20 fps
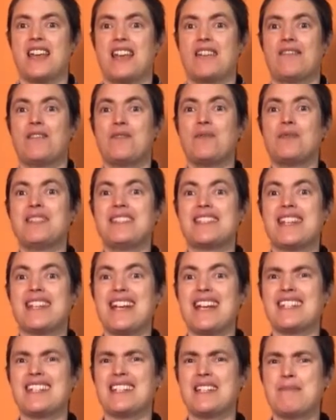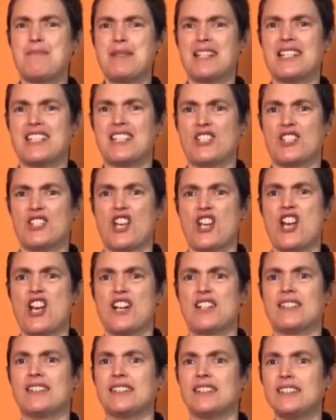if you want to get in a big
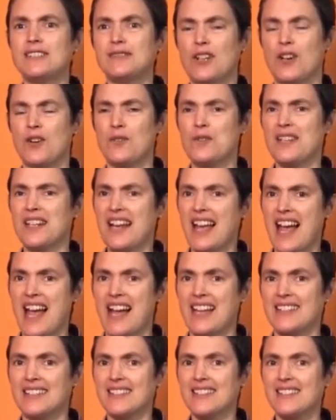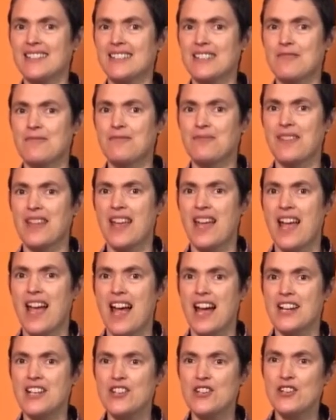circle holding hands,
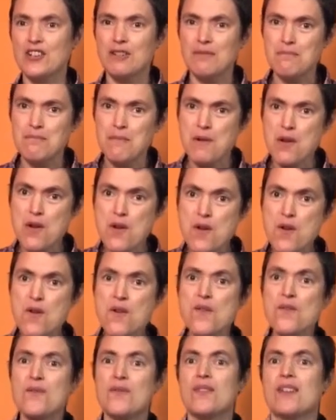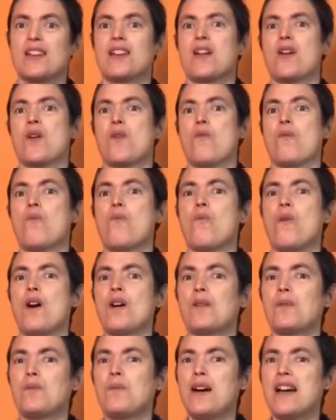and you can move
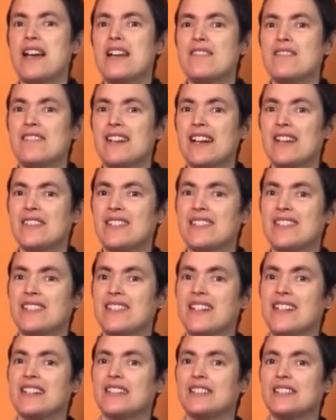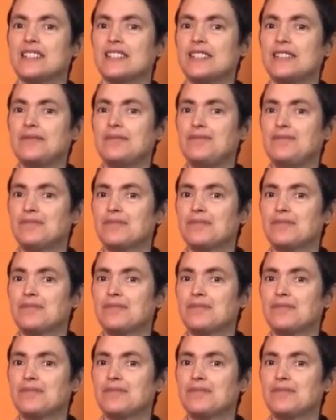one way around the circle,